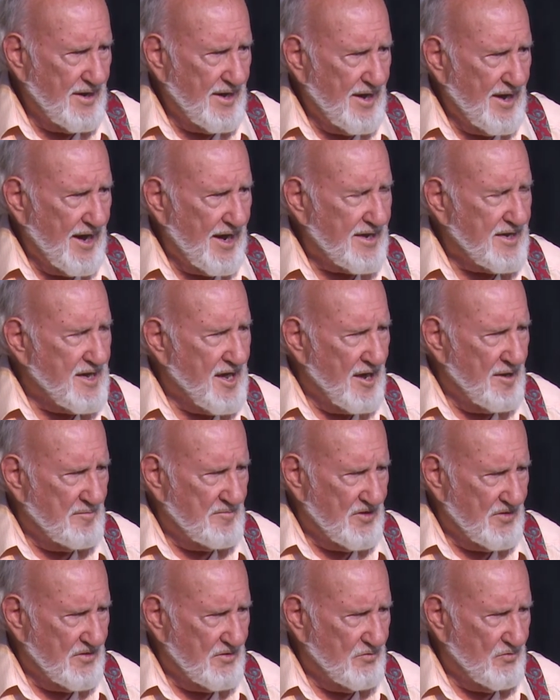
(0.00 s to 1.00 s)
I came
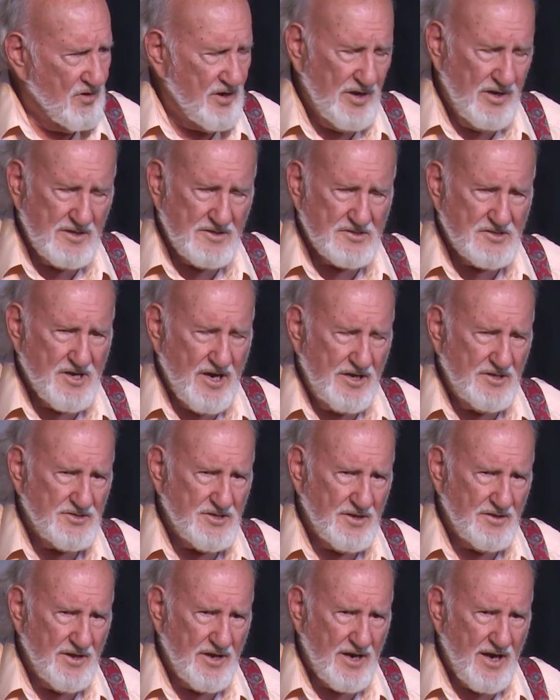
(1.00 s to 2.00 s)
to the
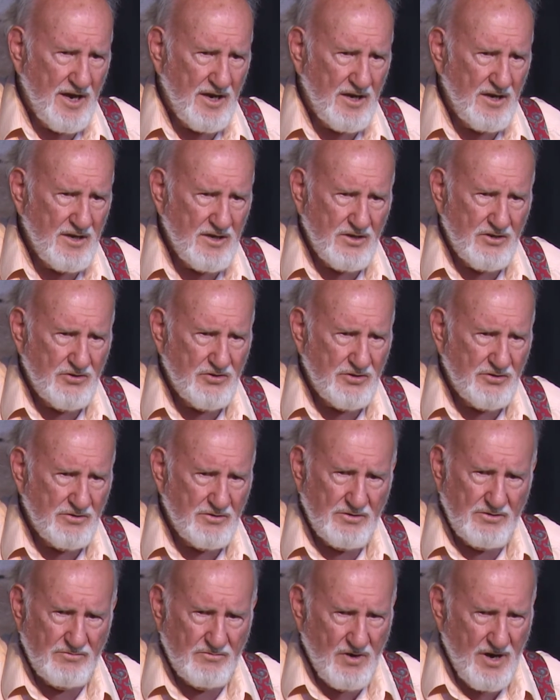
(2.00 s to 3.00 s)
realization that I
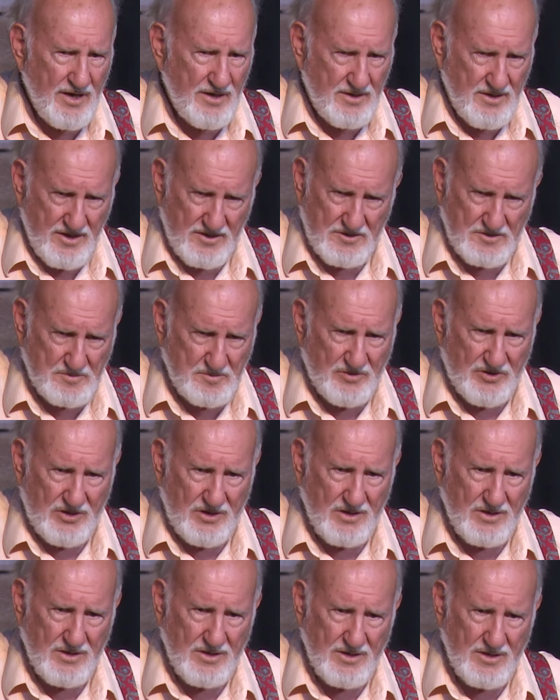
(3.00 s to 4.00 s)
couldn't write this
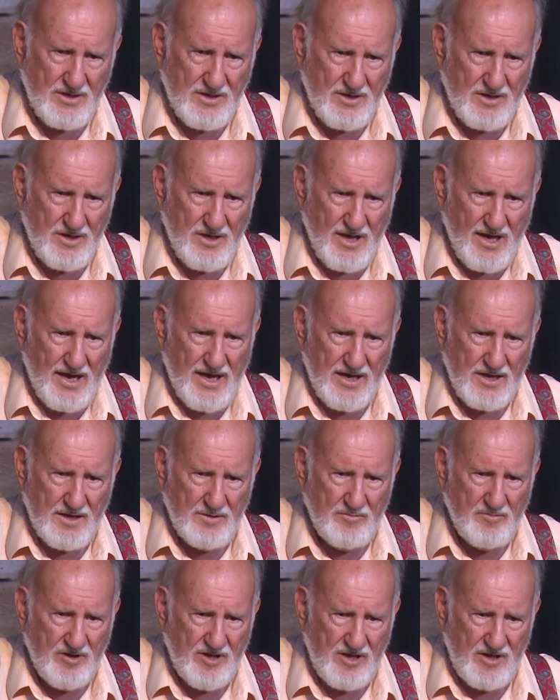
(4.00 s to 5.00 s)
book. I had
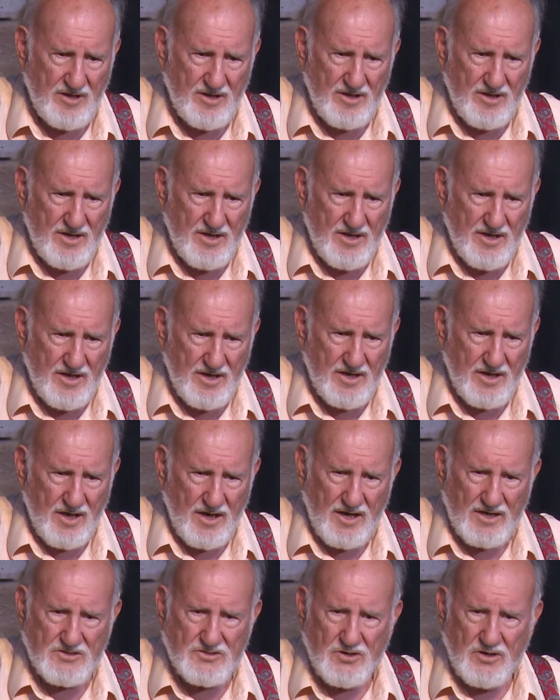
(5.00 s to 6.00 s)
to be
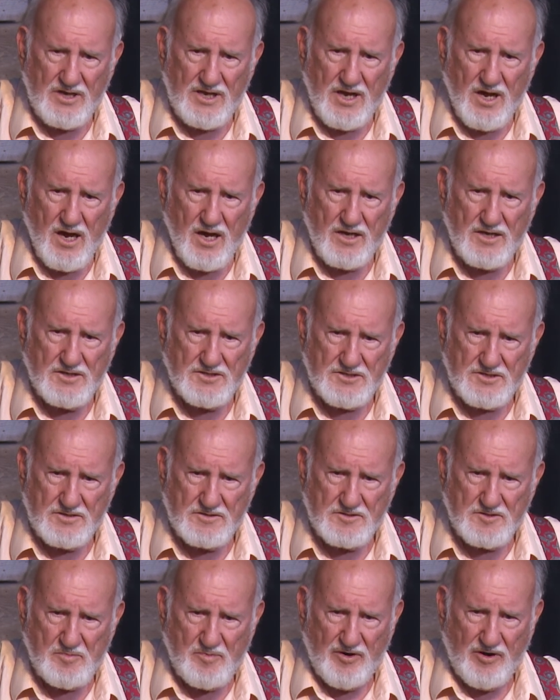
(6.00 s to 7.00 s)
intellectually honest
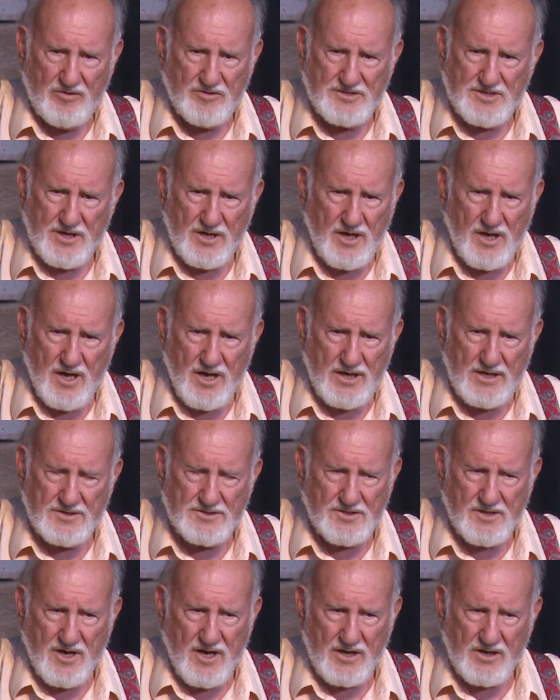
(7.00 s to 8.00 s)
and spiritually
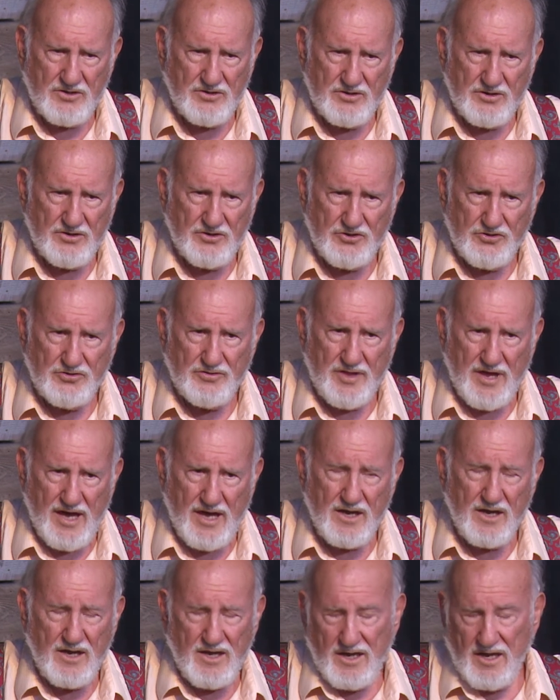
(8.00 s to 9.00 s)
honest, and I couldn't do
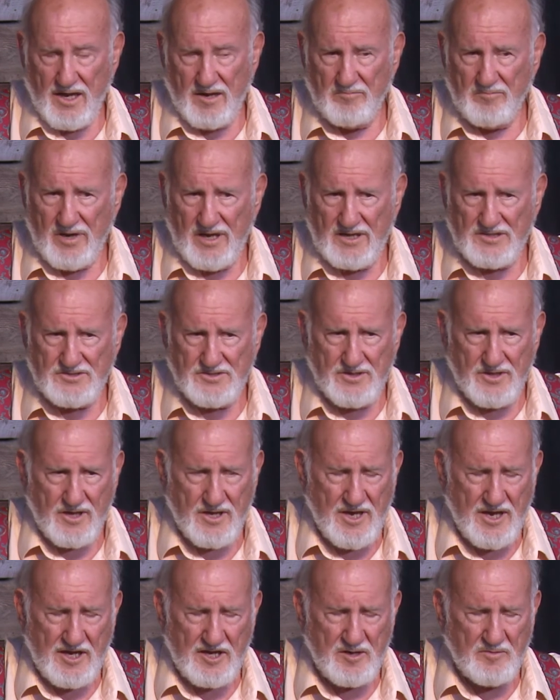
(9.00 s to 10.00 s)
that and bless the
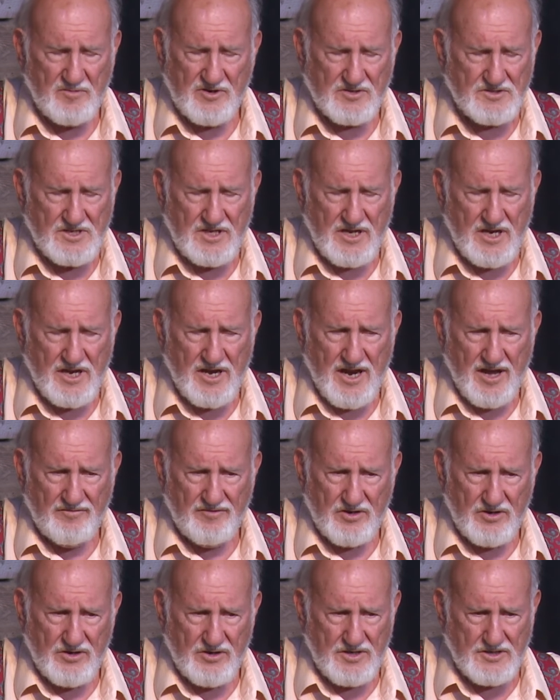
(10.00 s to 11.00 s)
kingdom because it didn't have
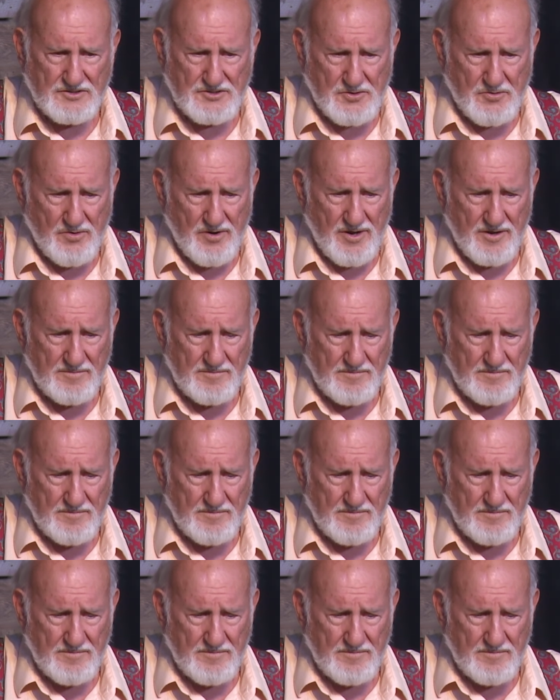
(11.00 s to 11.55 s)
a good history.